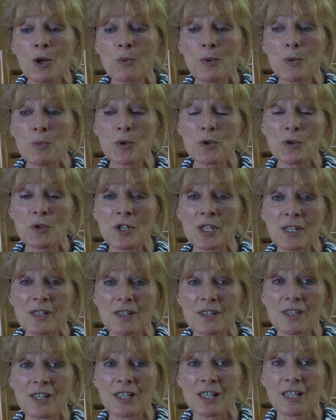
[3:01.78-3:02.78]
we put her
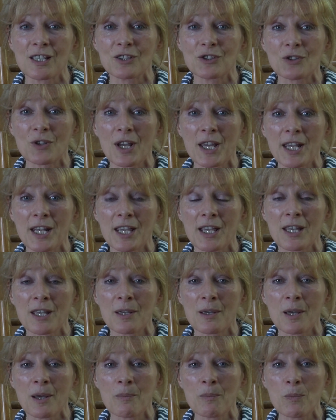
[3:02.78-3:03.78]
into the
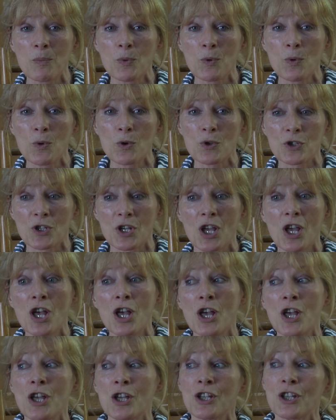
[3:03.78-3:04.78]
trailer and brought
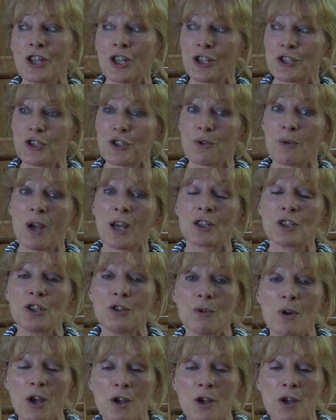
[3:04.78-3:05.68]
her to our new